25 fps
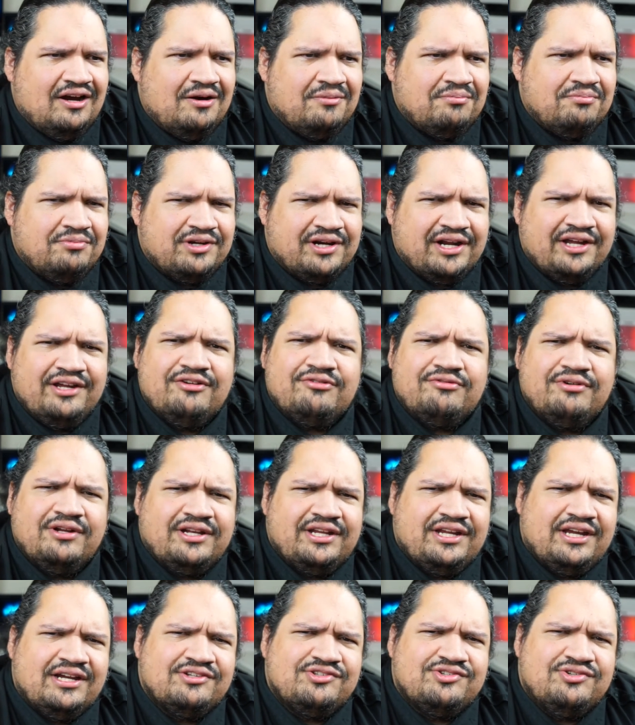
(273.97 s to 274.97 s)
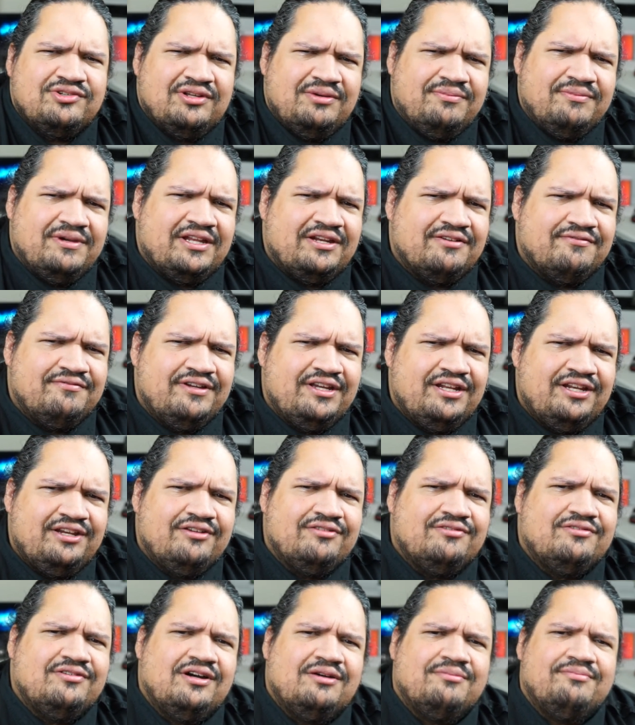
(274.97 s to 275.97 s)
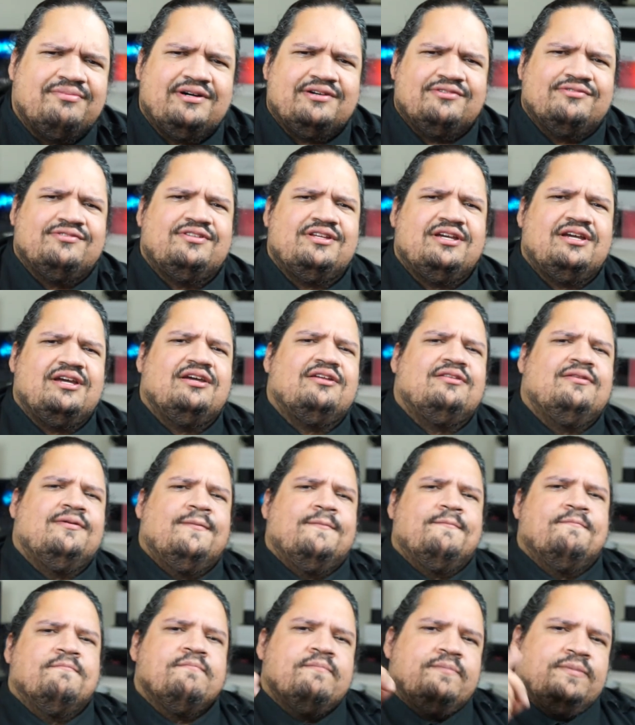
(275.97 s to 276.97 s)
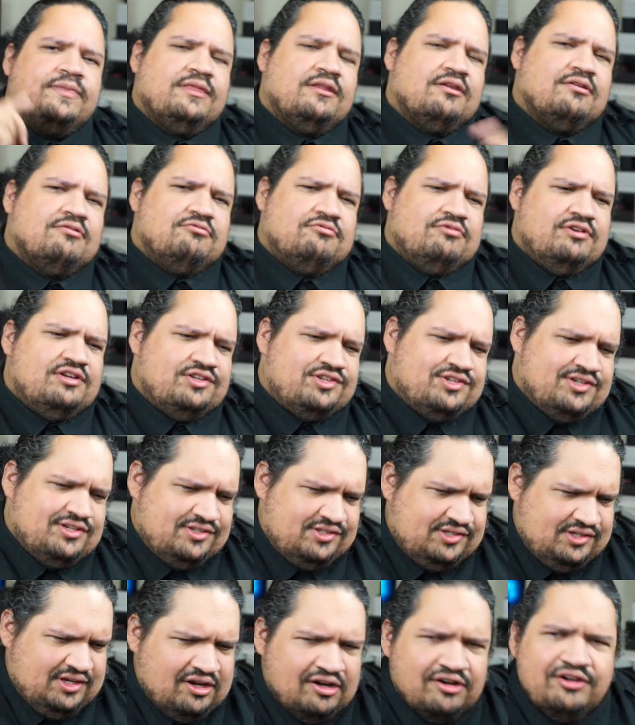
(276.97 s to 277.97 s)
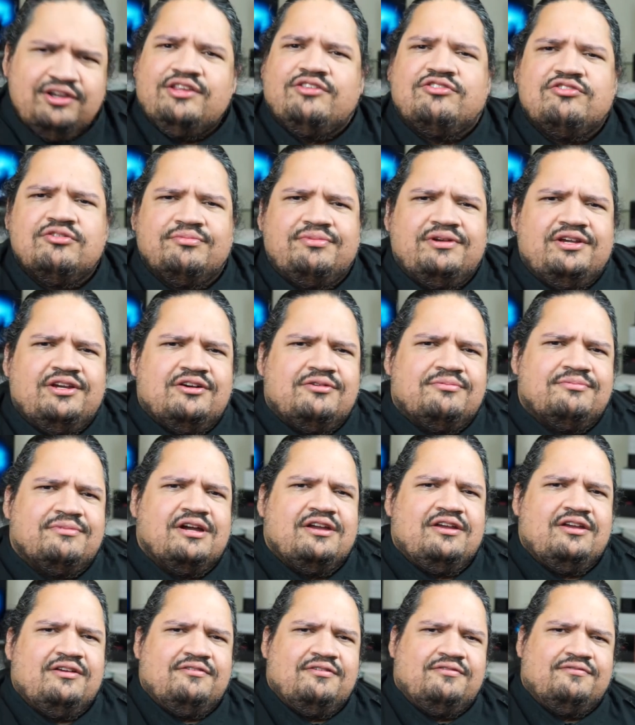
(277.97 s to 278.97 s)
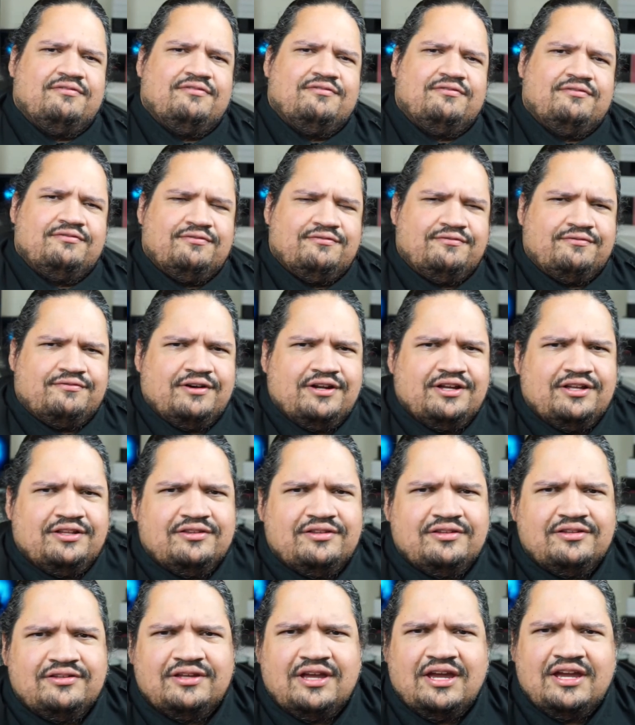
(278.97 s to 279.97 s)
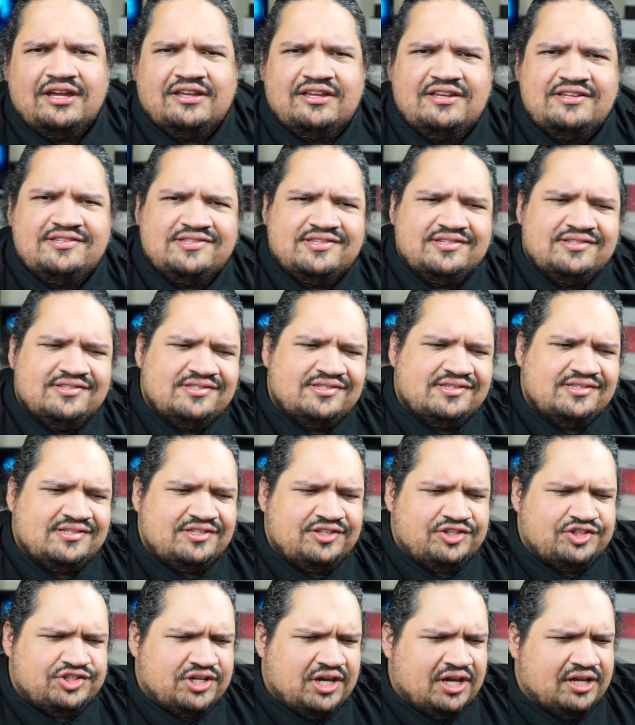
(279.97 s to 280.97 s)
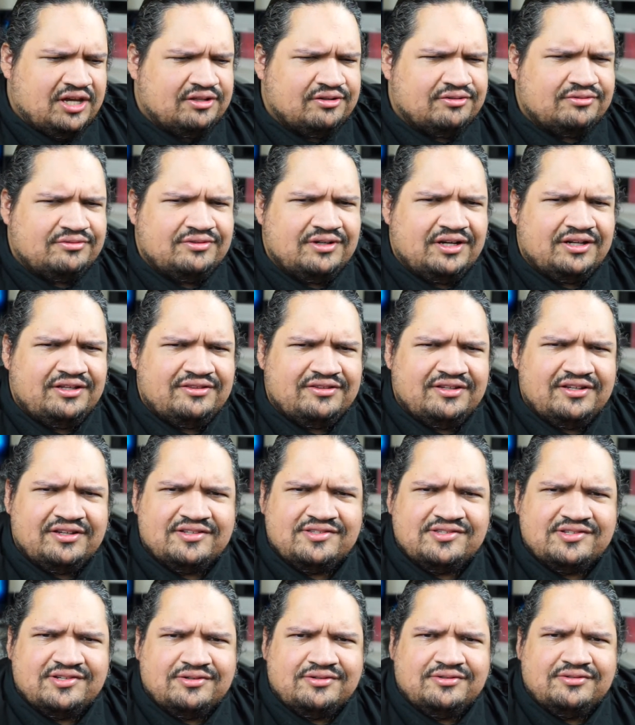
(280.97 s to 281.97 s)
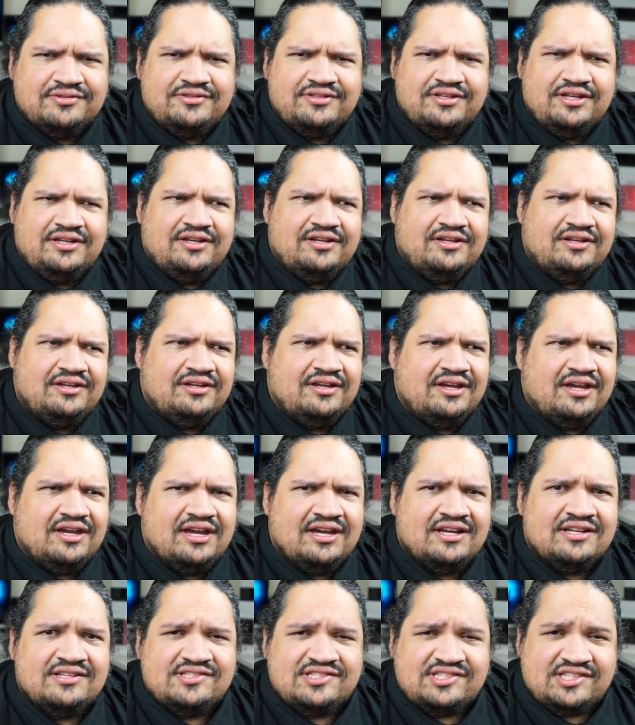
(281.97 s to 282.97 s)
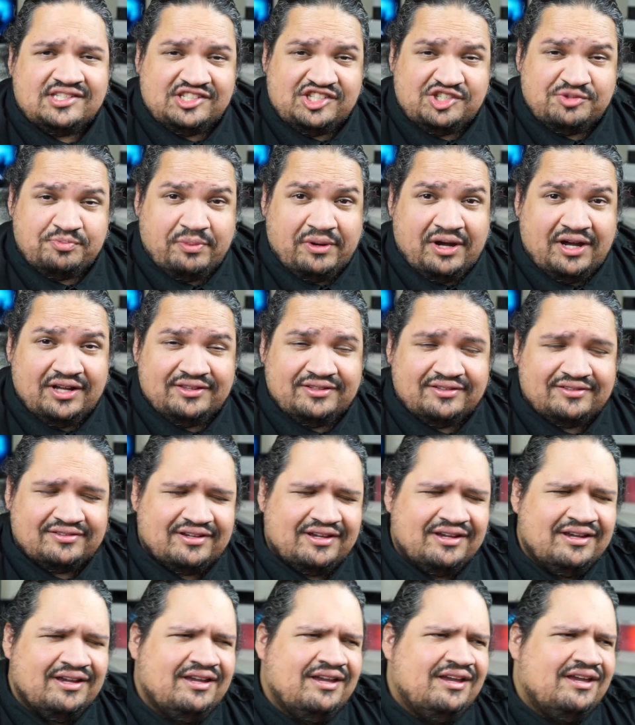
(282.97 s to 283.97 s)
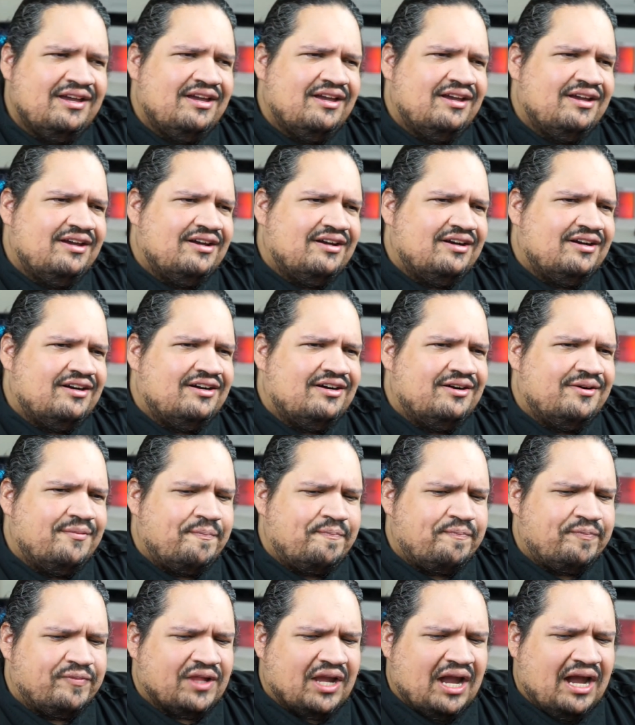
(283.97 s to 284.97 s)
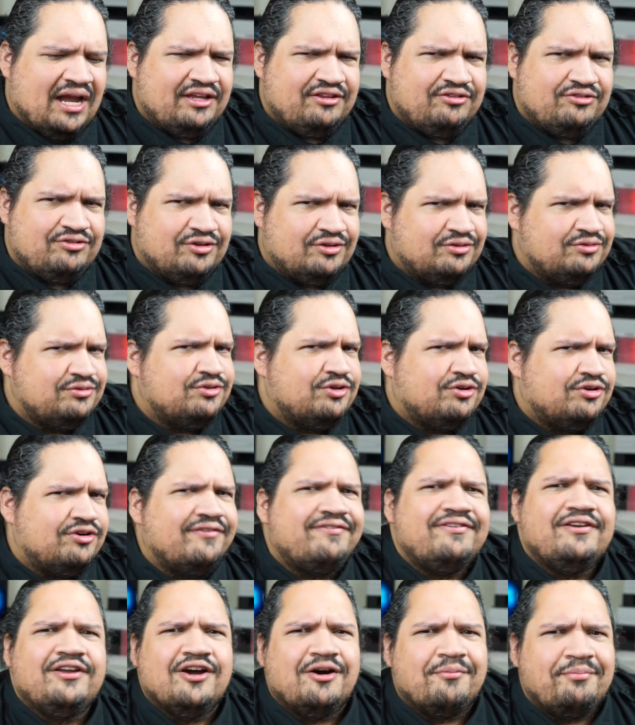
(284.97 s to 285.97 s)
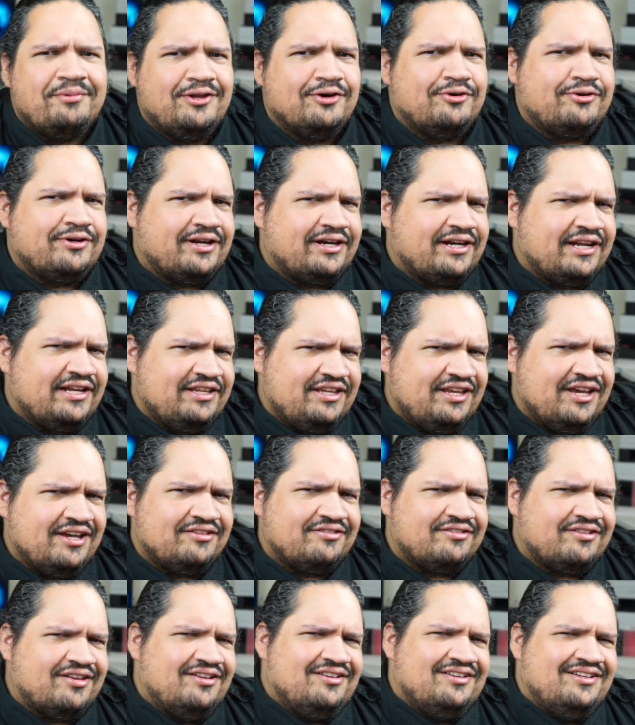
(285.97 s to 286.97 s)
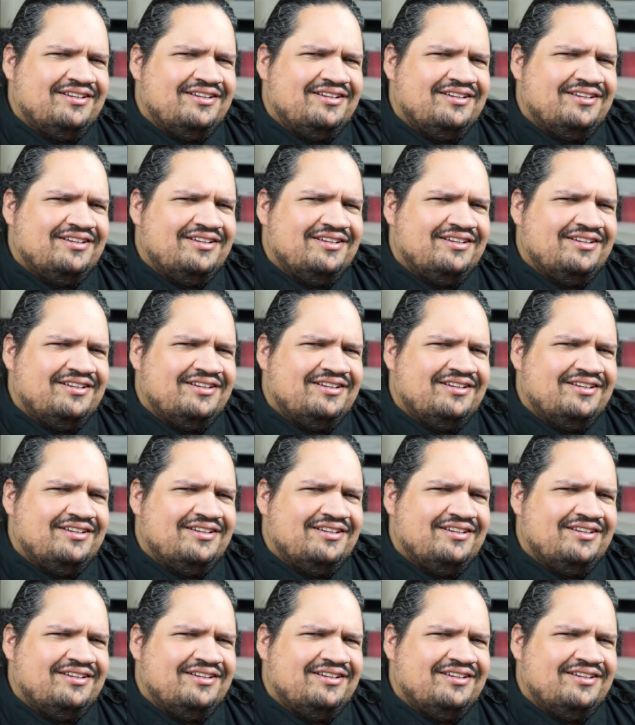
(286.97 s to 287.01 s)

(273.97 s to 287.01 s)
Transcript: but I already actually made a video about that, which is going to be on my friend X's channel. I think it's called the X Spot. I don't know if he uploaded it yet,